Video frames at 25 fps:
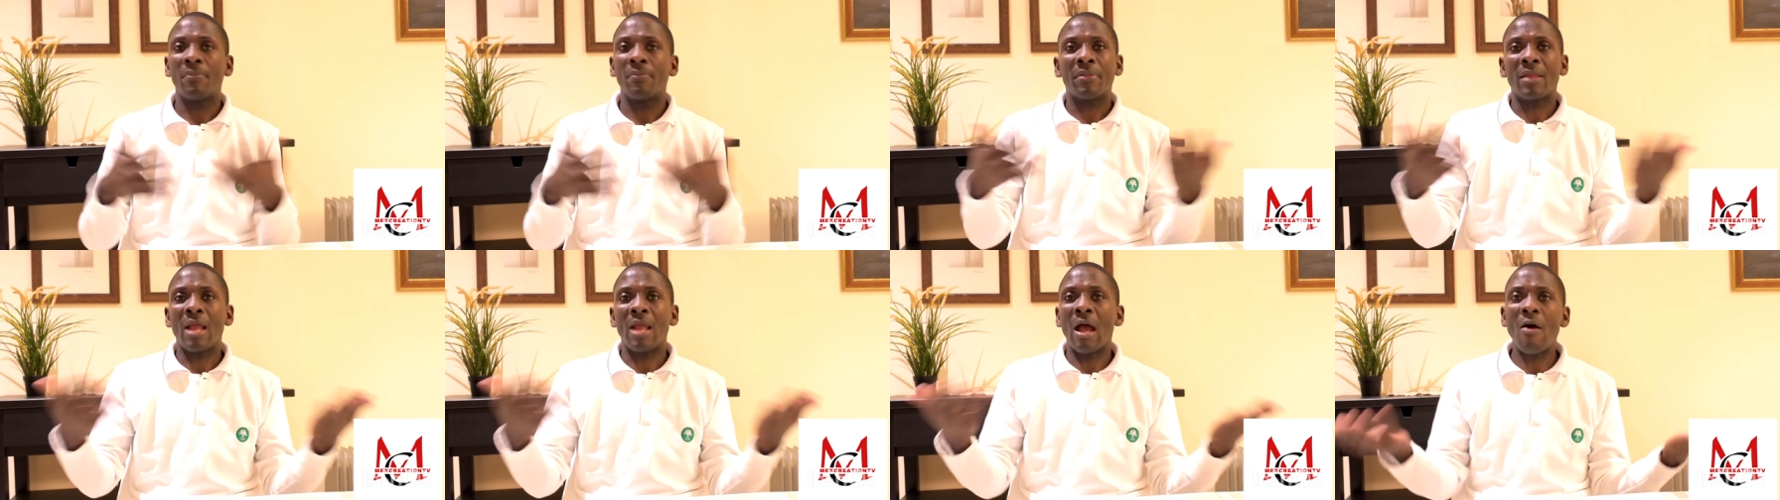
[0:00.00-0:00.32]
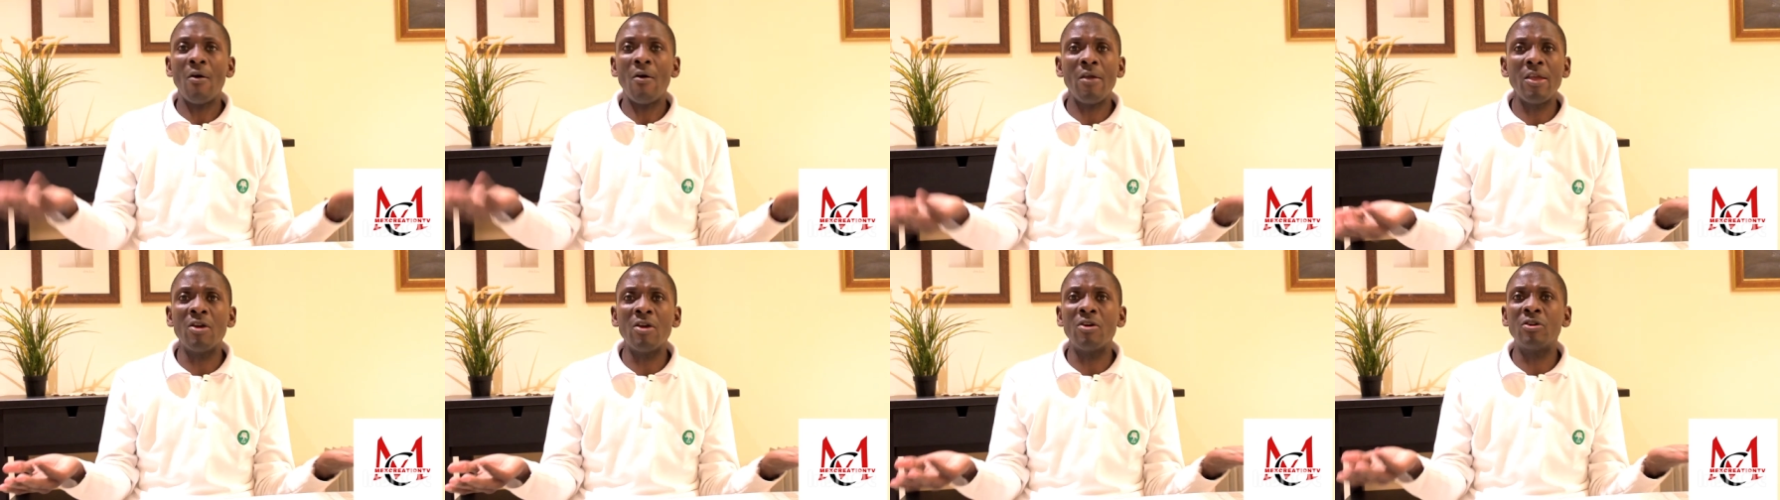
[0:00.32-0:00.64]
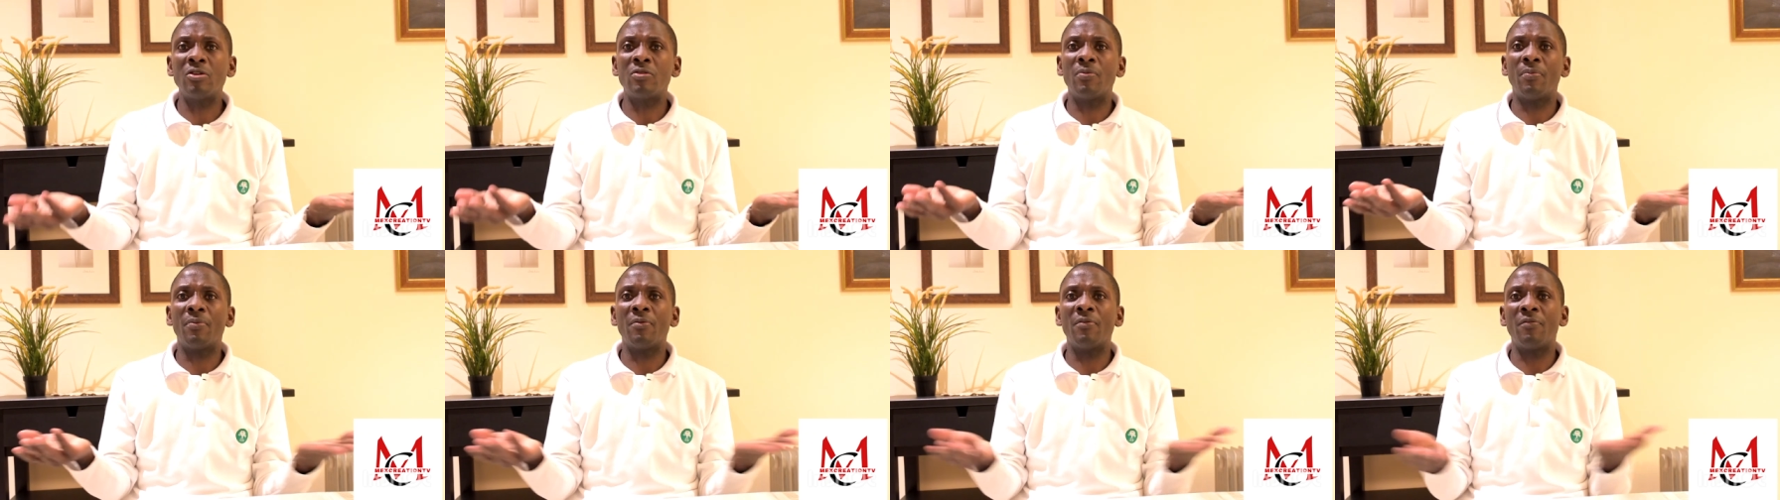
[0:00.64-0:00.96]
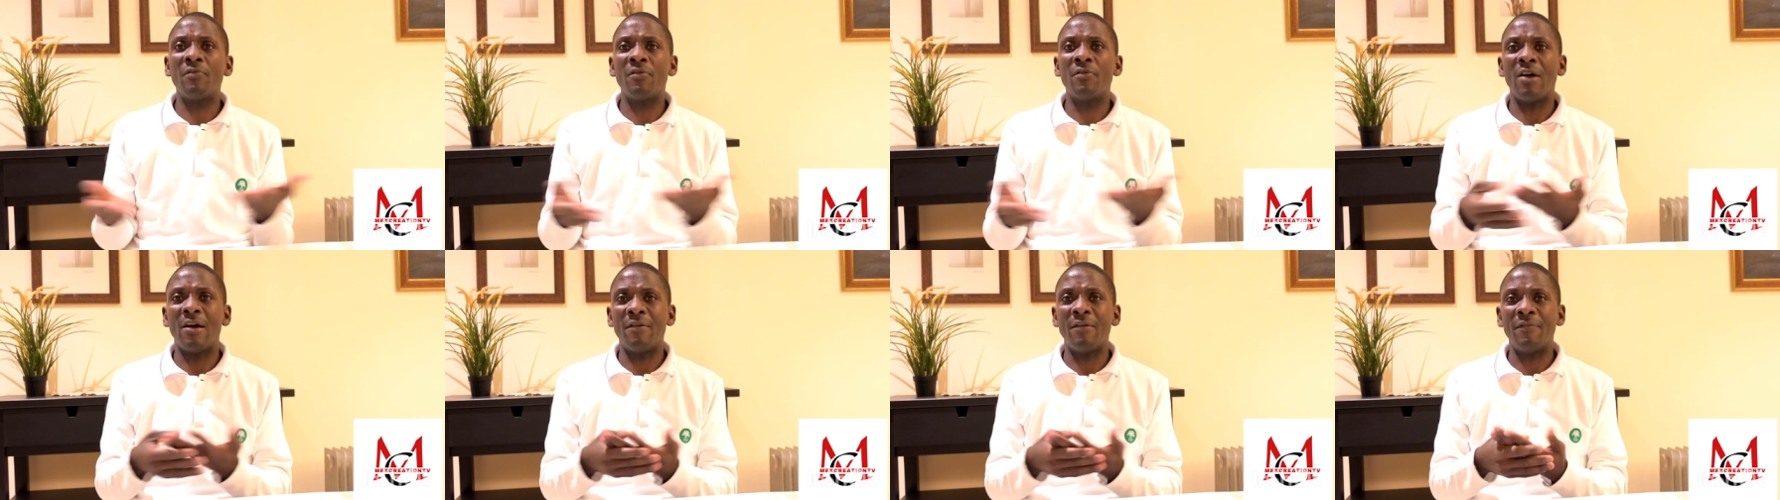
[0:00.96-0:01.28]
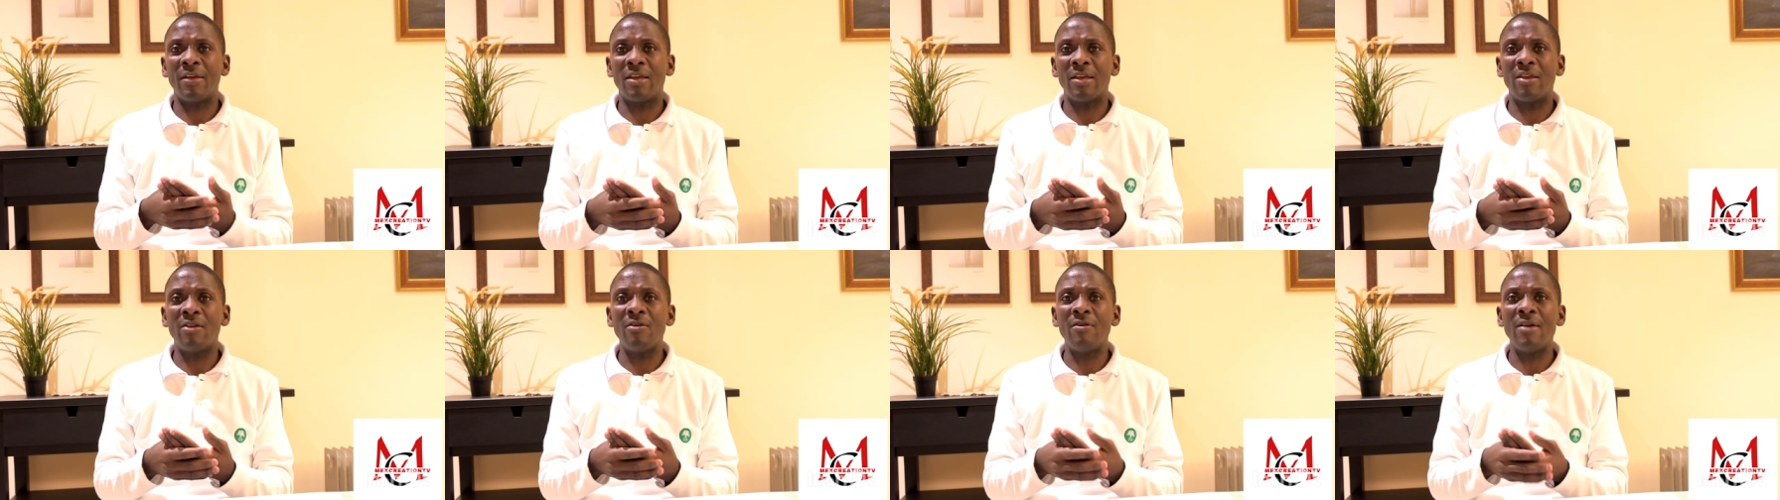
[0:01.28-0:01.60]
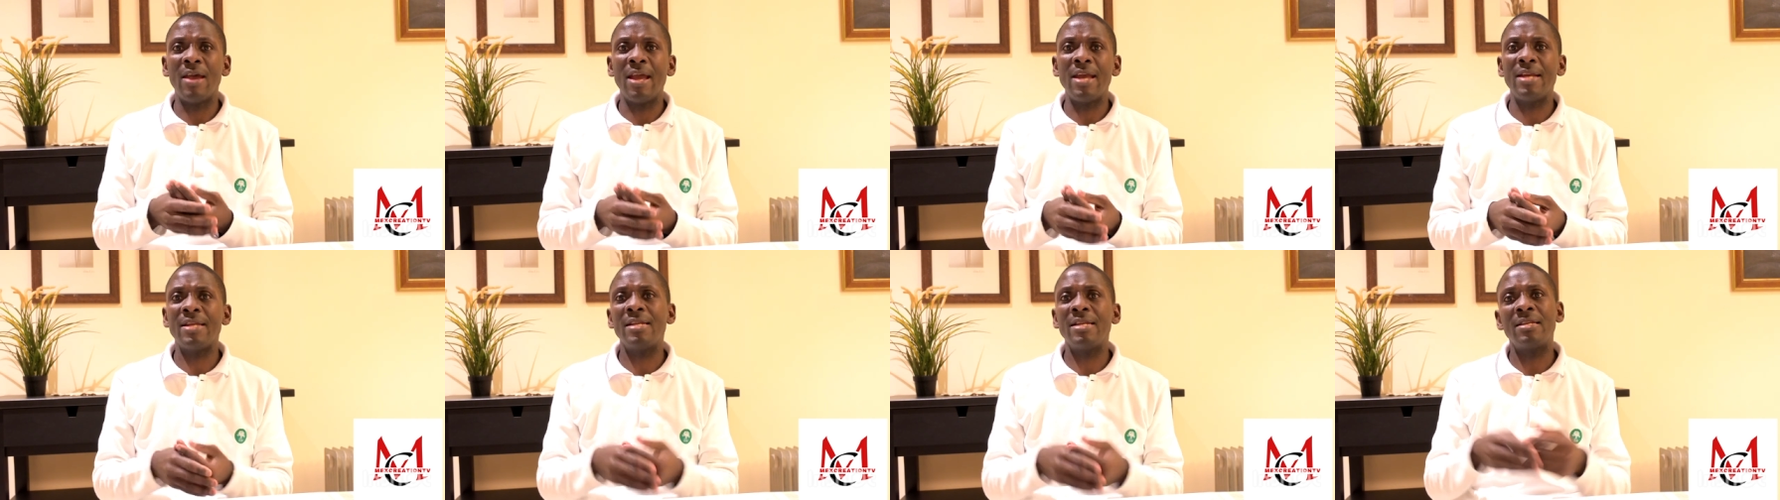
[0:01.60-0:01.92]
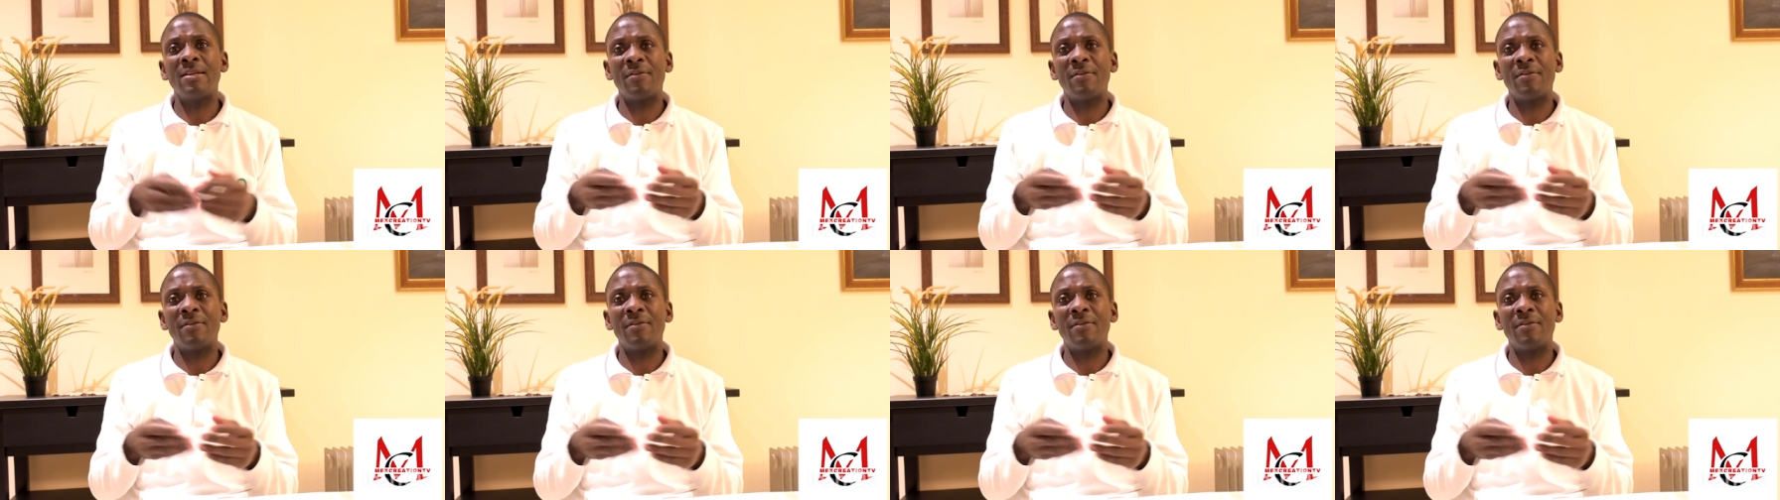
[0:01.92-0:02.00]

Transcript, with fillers: How are you going to prove you have a QID?